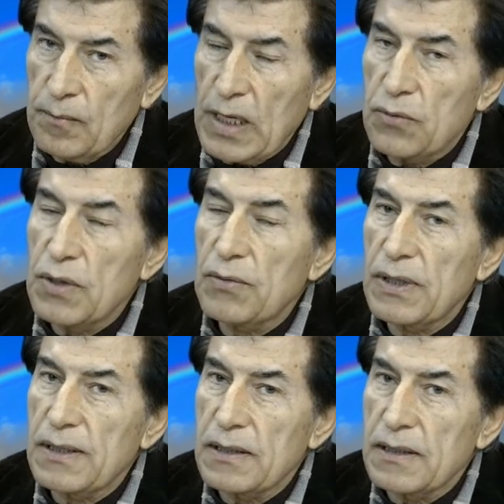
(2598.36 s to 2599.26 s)
we
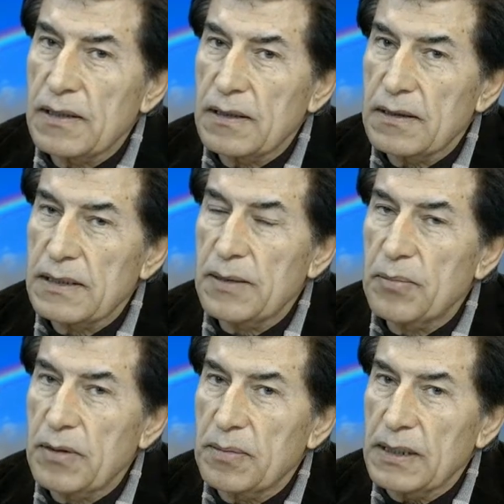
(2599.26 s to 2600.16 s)
will
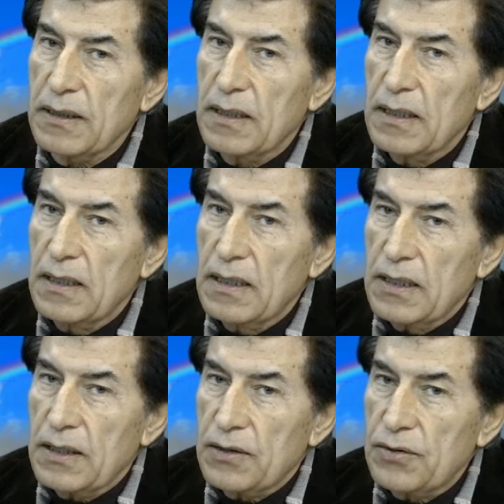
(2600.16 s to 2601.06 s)
simply be
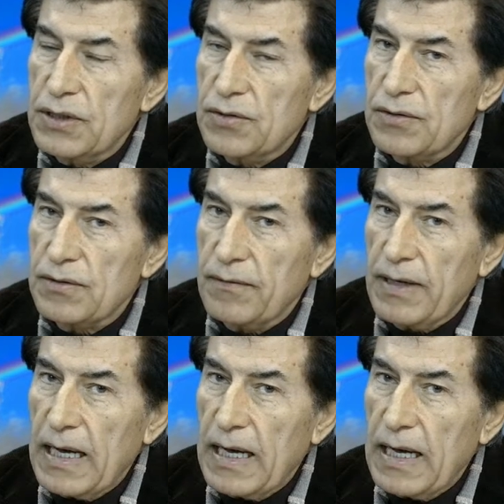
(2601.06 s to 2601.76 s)
creatures of